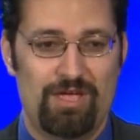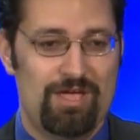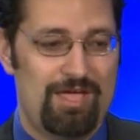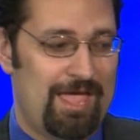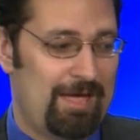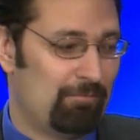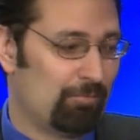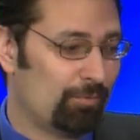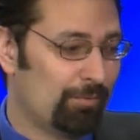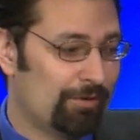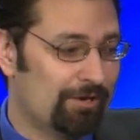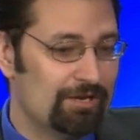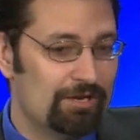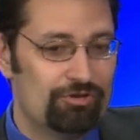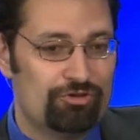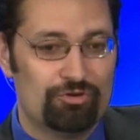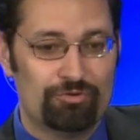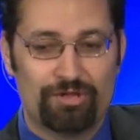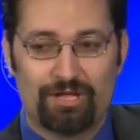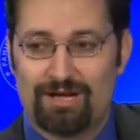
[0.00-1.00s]
And what we're going to
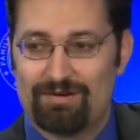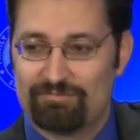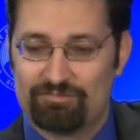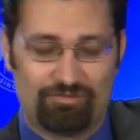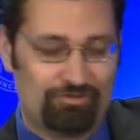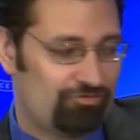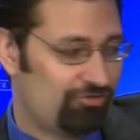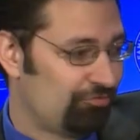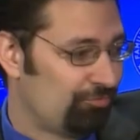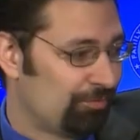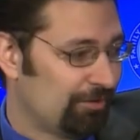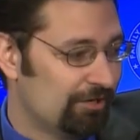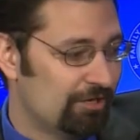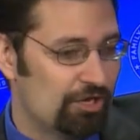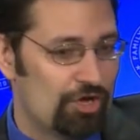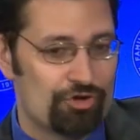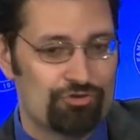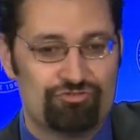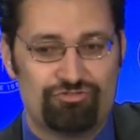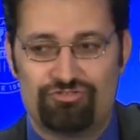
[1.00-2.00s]
do in the conversation is we're going to
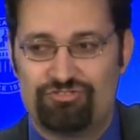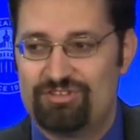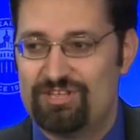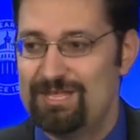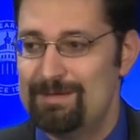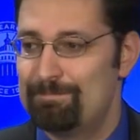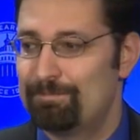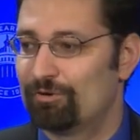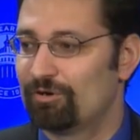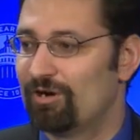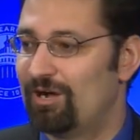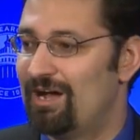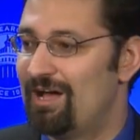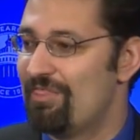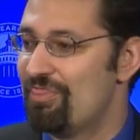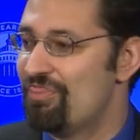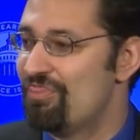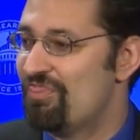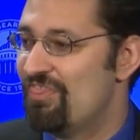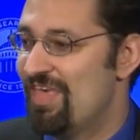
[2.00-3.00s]
go deeper
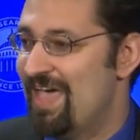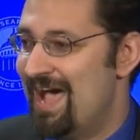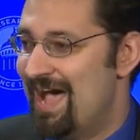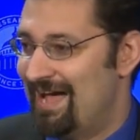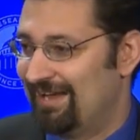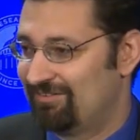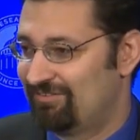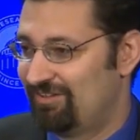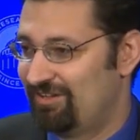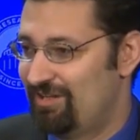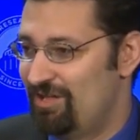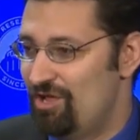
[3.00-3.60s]
on that.